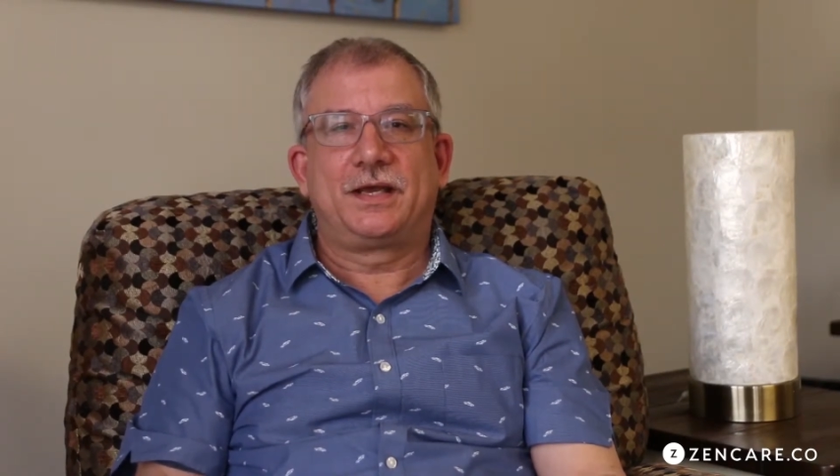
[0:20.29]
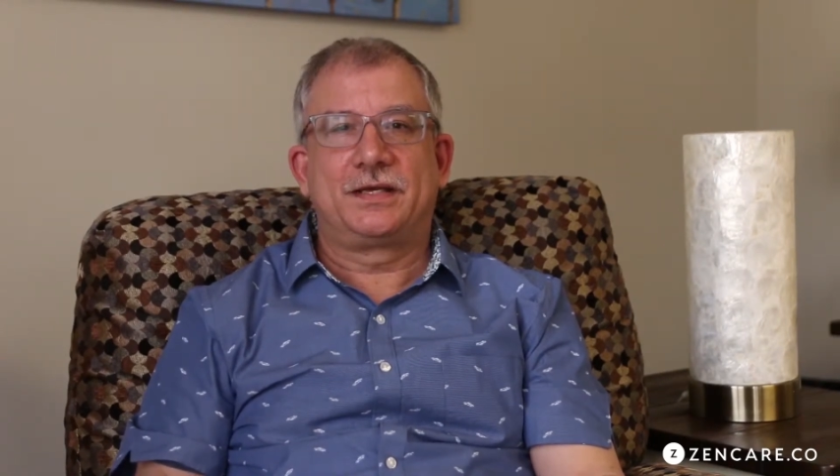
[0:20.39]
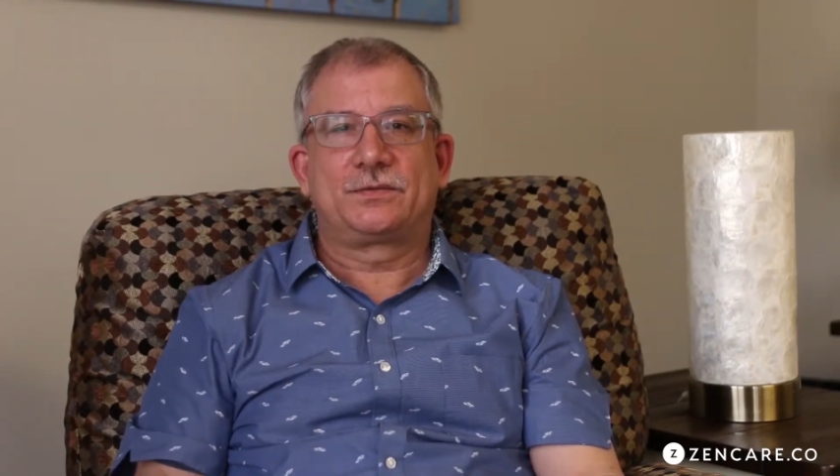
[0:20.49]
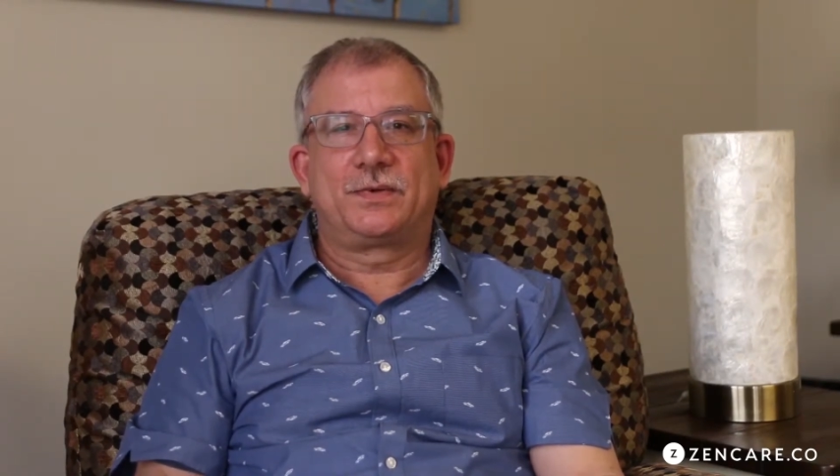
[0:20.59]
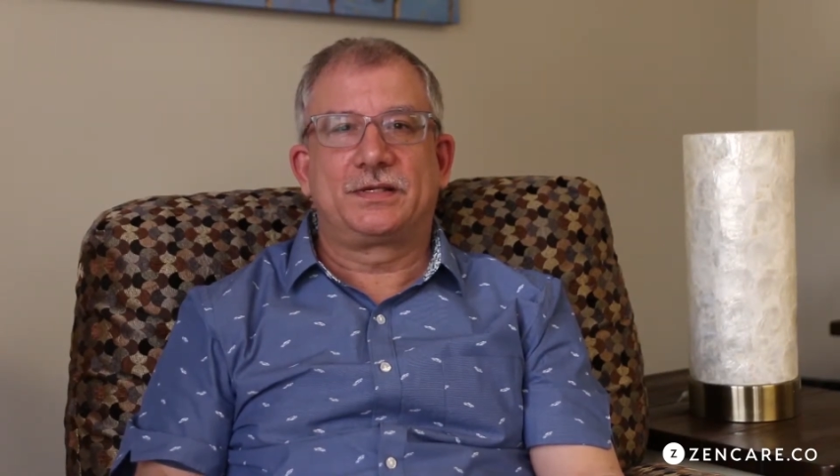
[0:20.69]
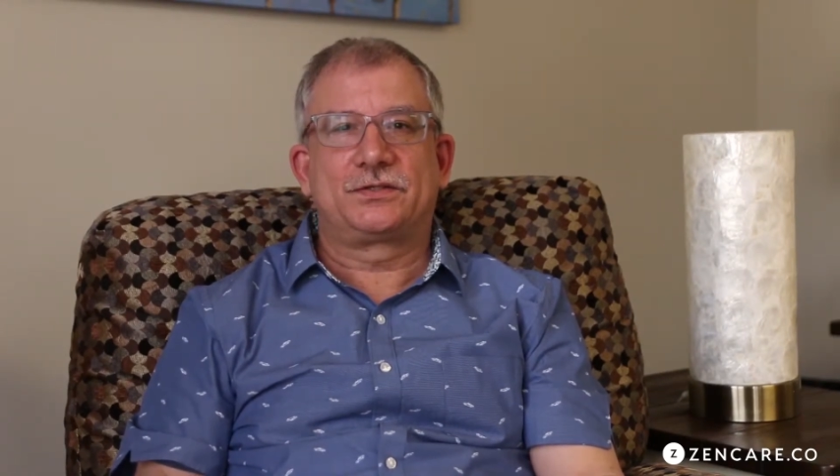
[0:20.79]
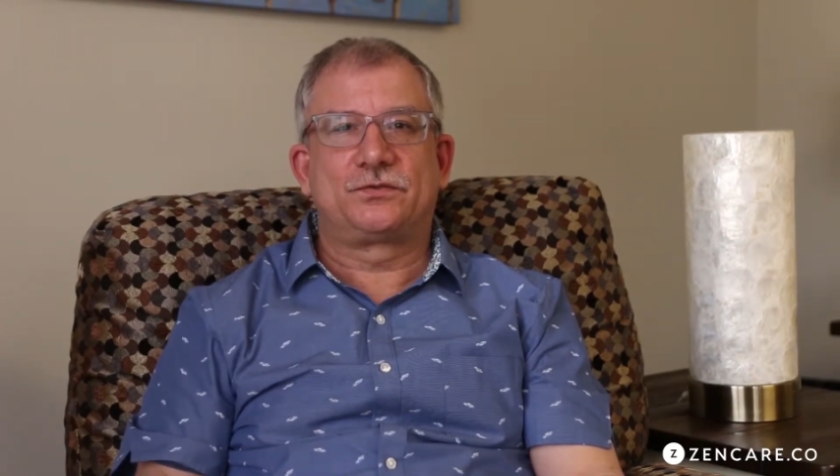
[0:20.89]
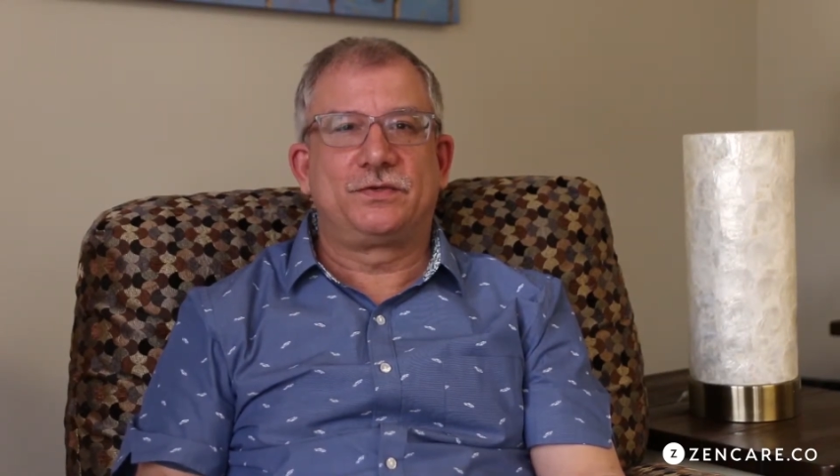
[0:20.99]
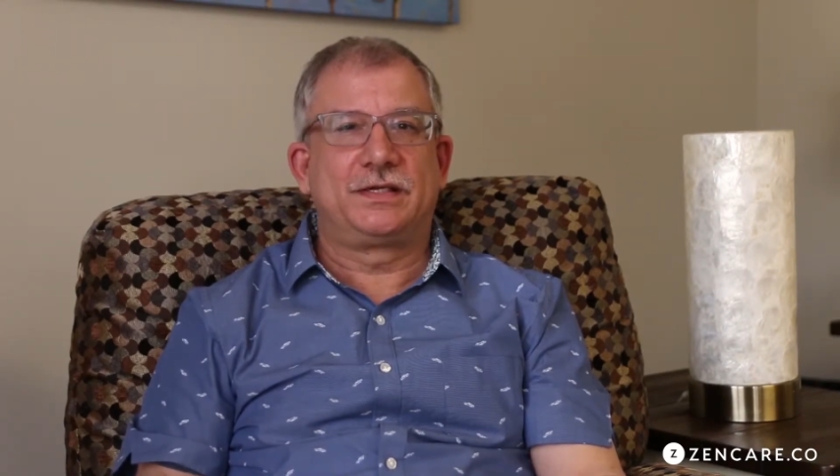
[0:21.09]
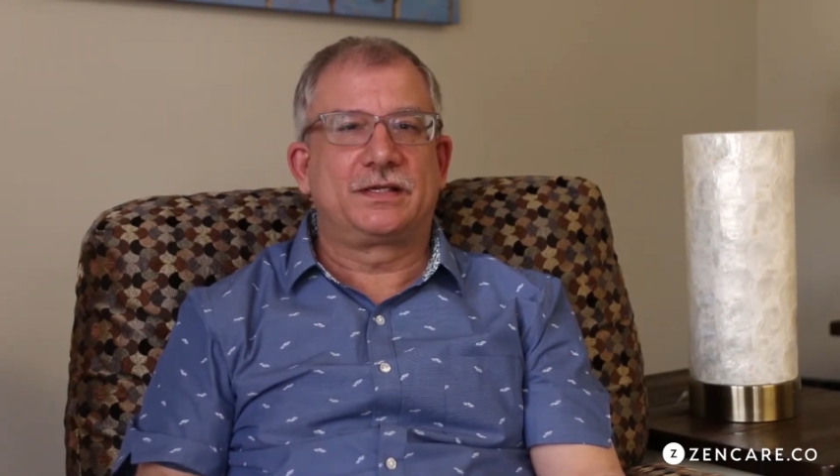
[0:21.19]
as well as
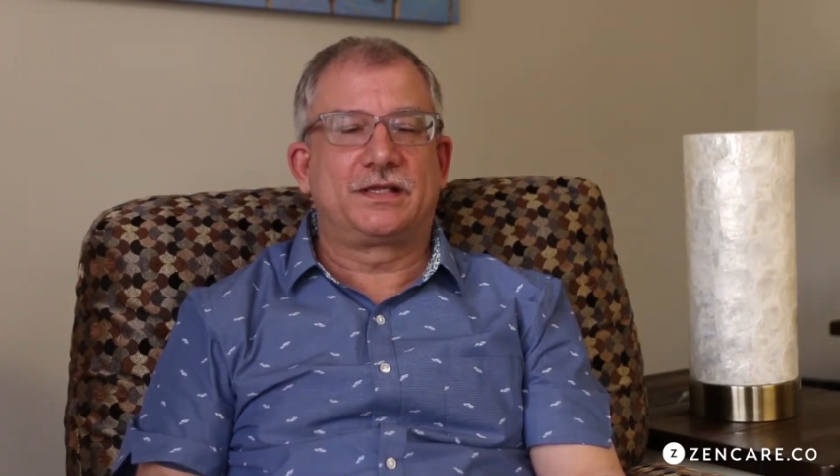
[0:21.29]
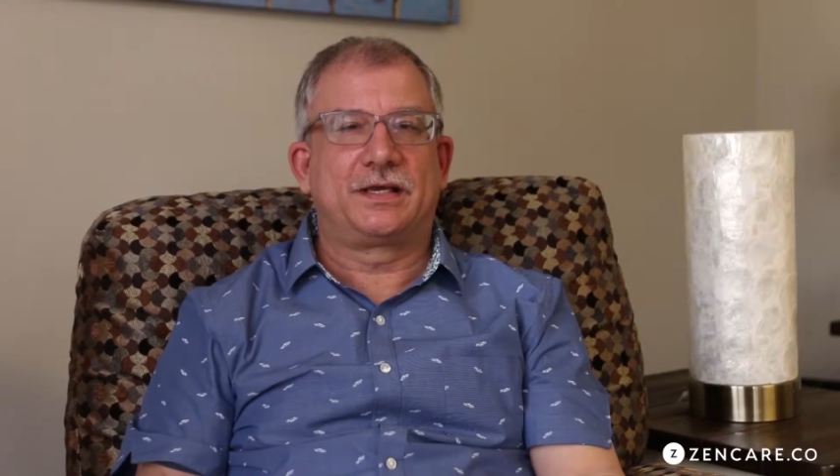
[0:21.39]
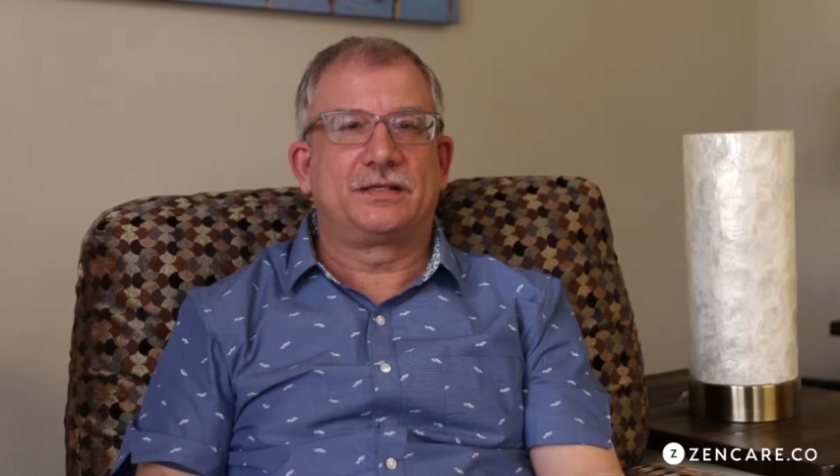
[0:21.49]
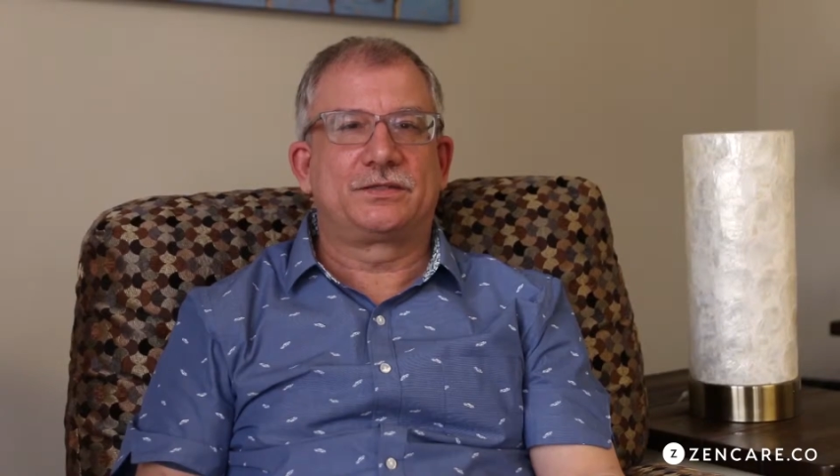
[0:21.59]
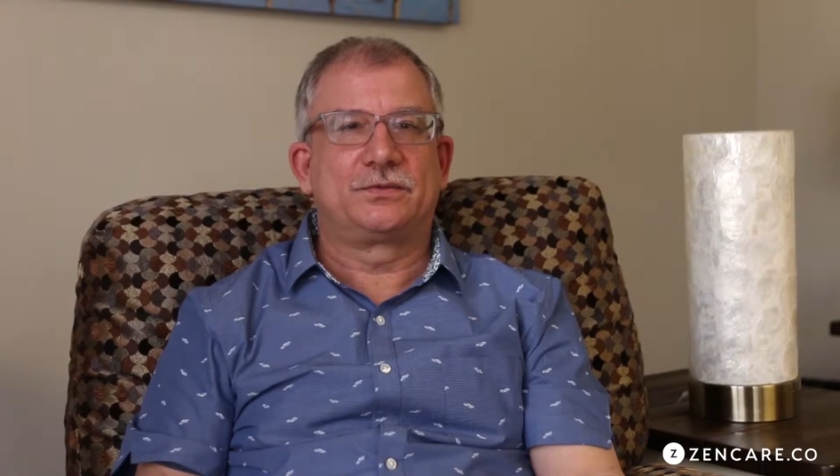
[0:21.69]
treating clients